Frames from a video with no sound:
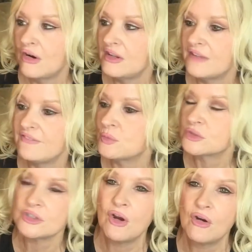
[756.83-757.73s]
If it
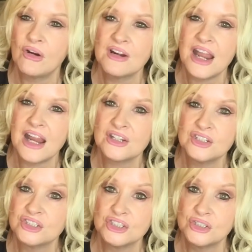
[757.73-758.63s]
was hard, I
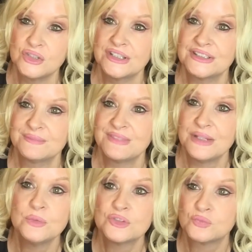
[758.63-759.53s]
couldn't do it. It
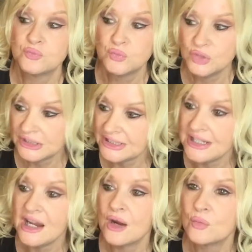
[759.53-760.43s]
was
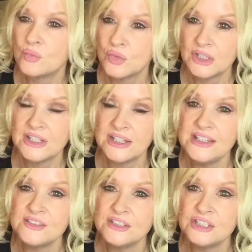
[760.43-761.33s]
really, really
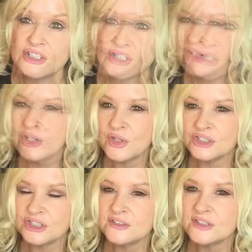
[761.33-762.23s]
easy to do. If you have any
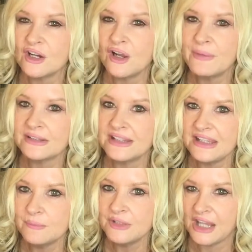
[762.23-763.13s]
questions at all about the
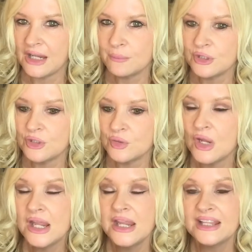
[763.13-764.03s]
MKBOO,
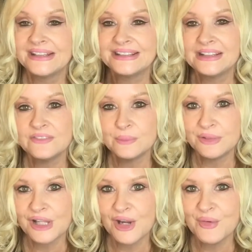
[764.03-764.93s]
leave it
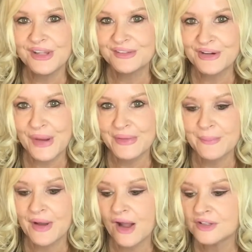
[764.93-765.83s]
below in the
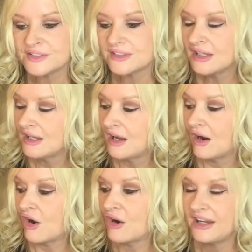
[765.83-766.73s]
comment box,
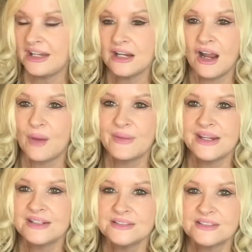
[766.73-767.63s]
or any
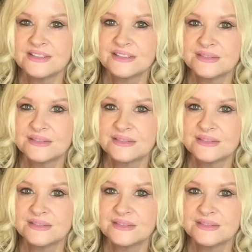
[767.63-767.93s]
comments,